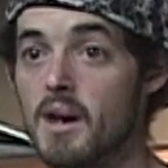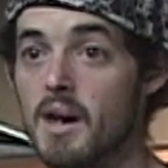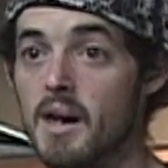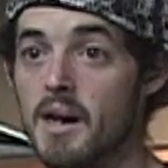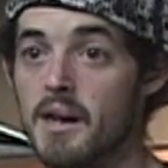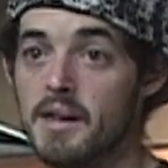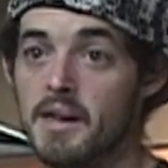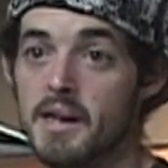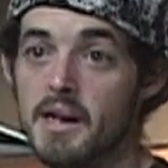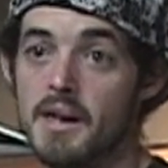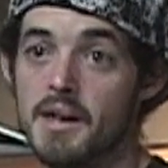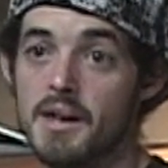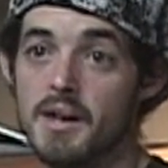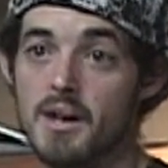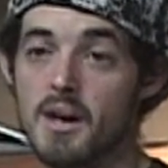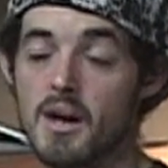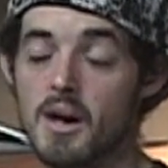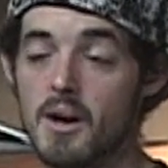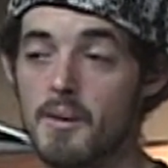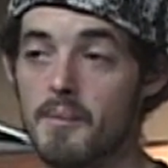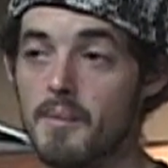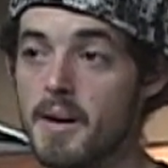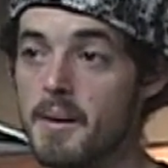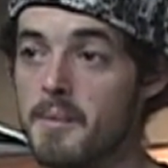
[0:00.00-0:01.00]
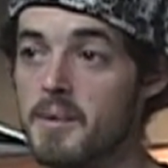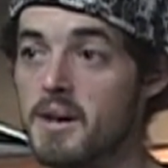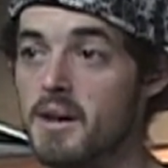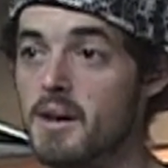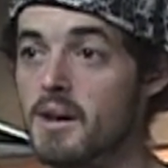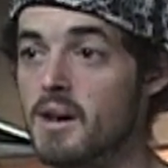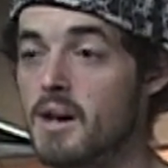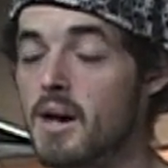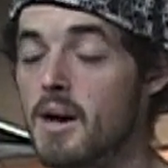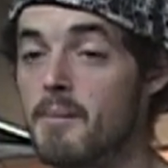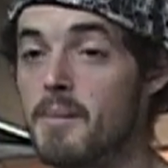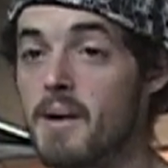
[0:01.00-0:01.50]
and then maybe
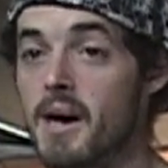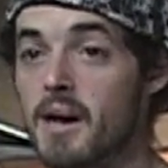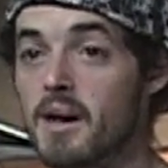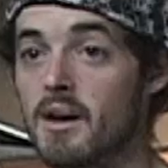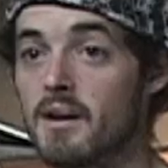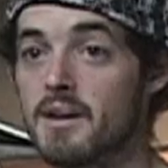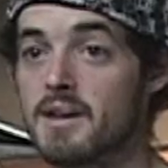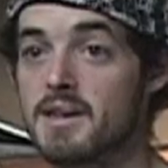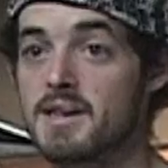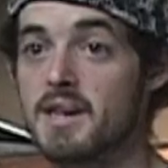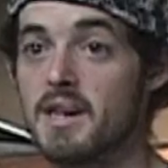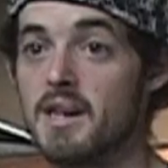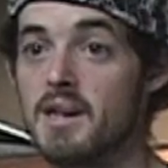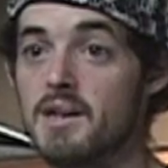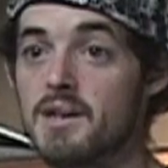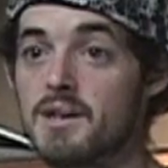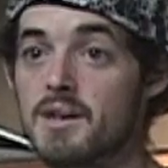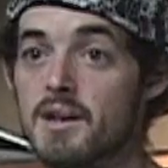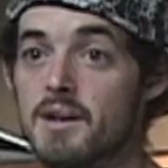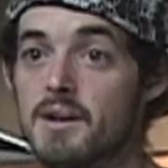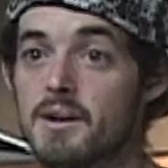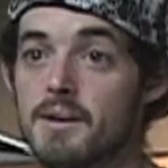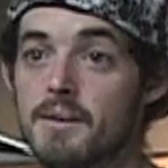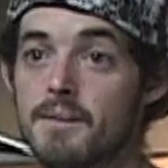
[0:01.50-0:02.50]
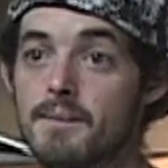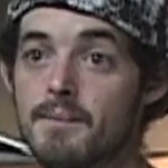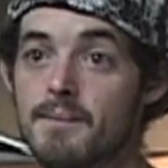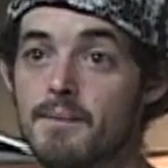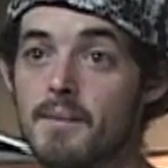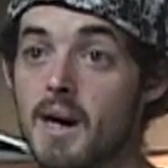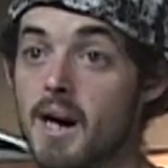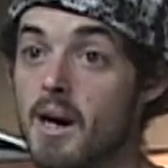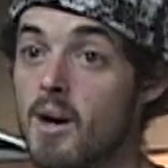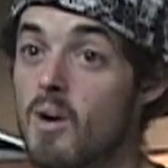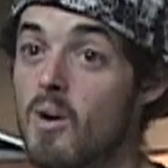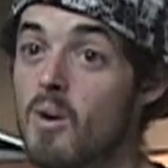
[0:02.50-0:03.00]
he'll come back on the scene soon.
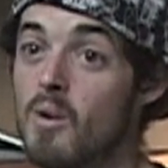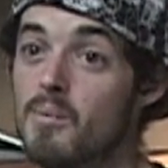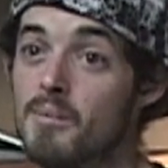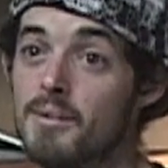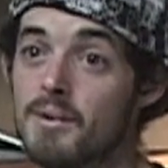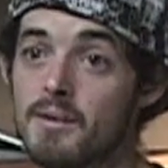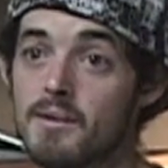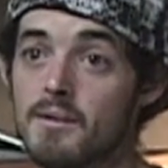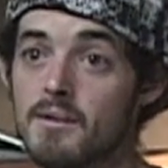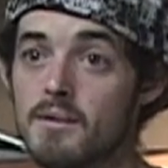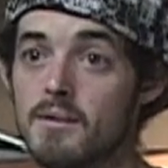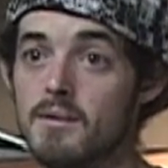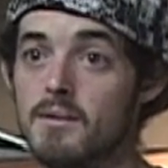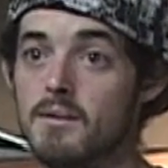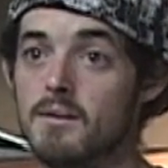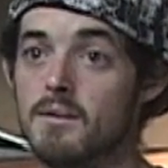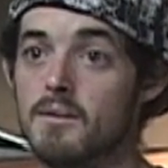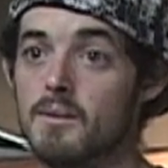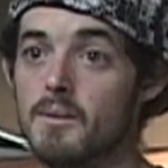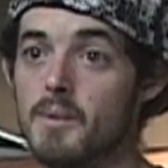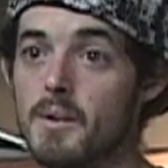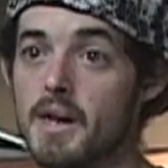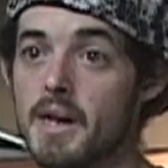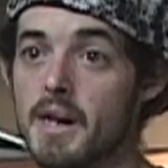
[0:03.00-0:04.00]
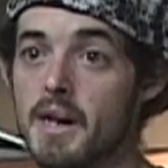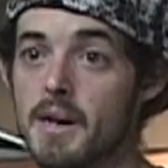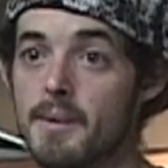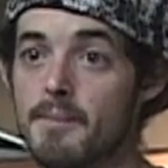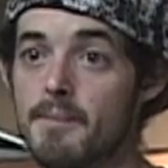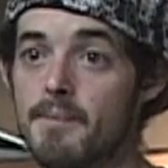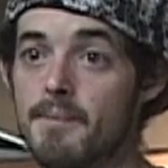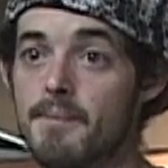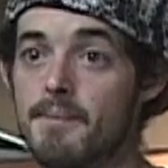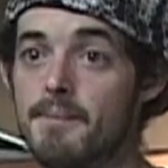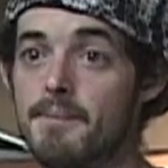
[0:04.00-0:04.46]
I hope. We need him.